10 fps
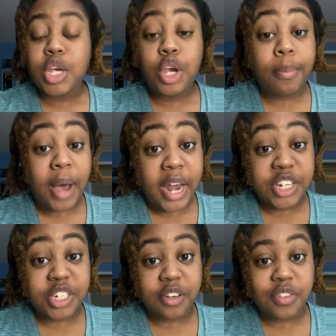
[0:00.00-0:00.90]
Your body
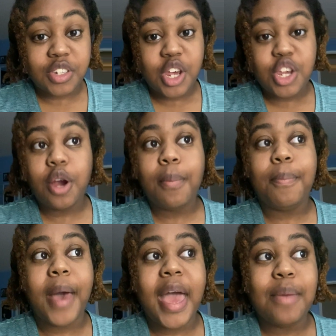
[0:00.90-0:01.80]
shifts. Your
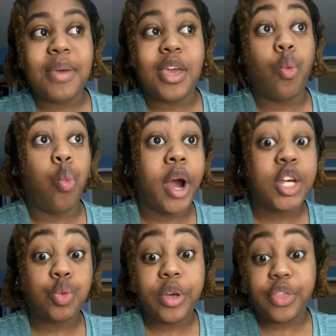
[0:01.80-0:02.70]
baby
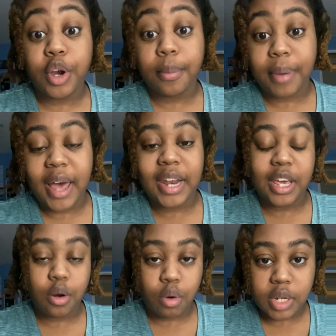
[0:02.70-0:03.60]
works with your body
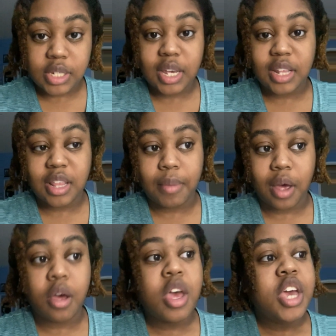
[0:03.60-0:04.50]
in order to get them
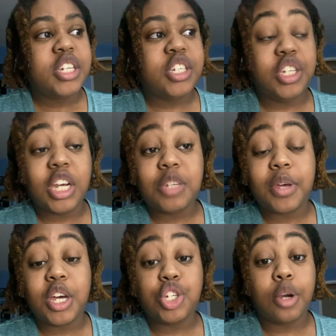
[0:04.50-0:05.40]
out. Just
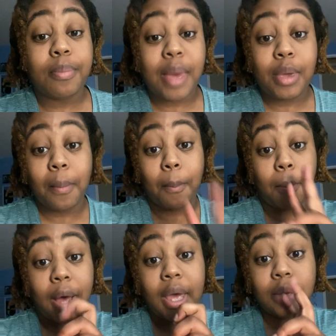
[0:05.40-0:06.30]
because your baby
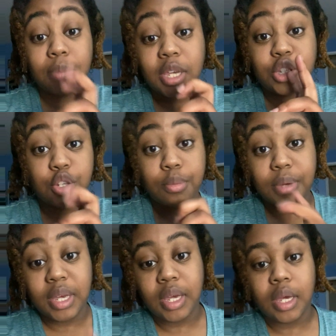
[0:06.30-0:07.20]
might be too
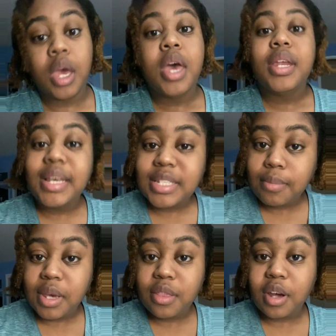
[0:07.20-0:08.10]
big doesn't
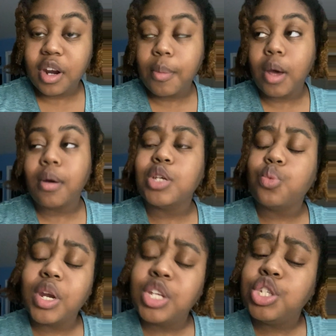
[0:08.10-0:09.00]
mean they're going to come out, because
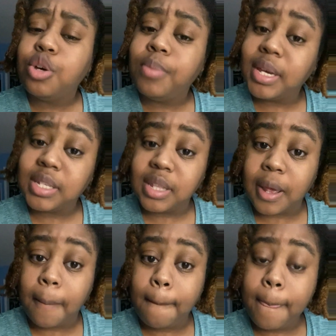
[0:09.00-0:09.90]
what is too big to
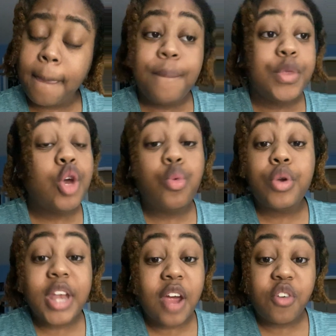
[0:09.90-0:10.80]
them? You will
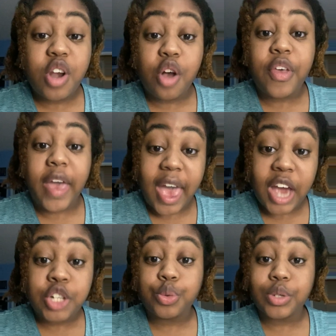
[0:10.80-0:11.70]
never know the
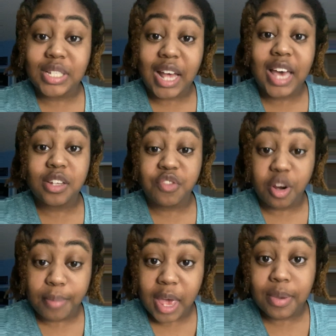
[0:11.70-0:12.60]
actual size of
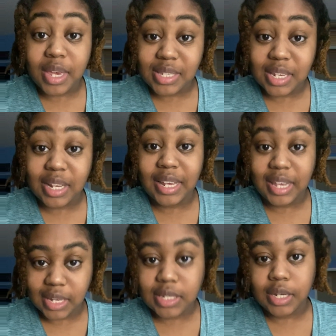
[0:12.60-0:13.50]
your baby until it
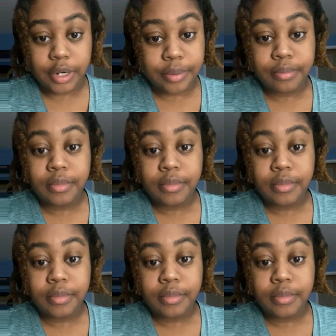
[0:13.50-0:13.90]
gets here.